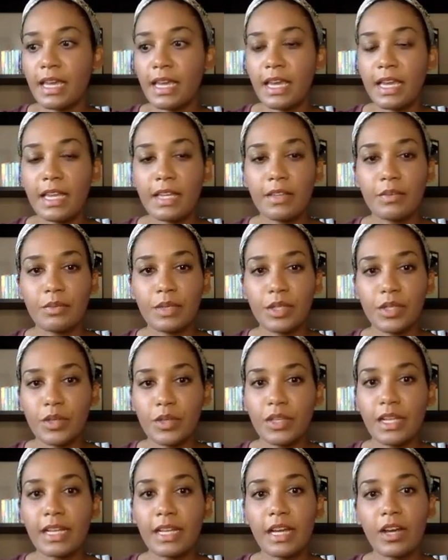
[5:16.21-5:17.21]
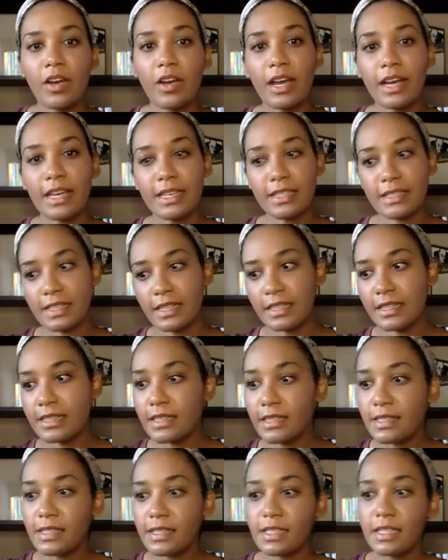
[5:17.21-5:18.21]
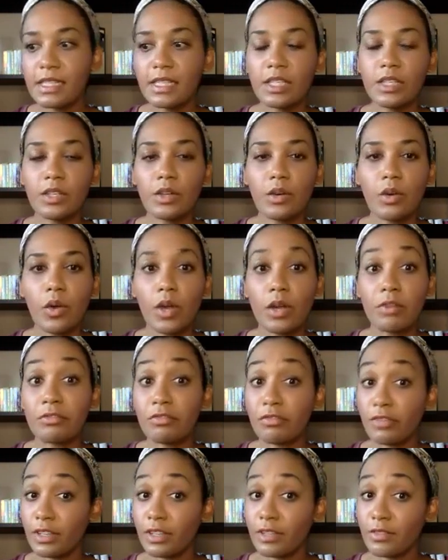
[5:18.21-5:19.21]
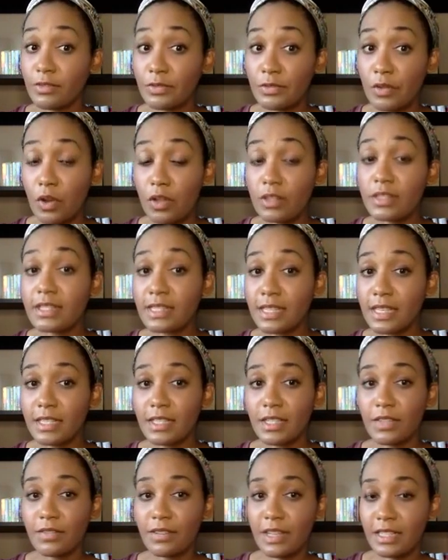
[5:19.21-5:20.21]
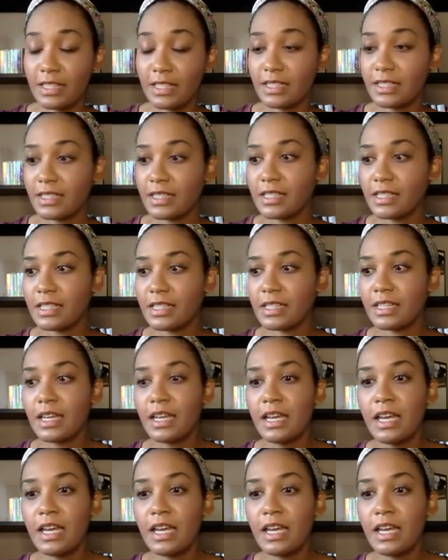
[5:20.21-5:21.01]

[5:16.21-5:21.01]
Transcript: And we know that our identity or our false sense of identity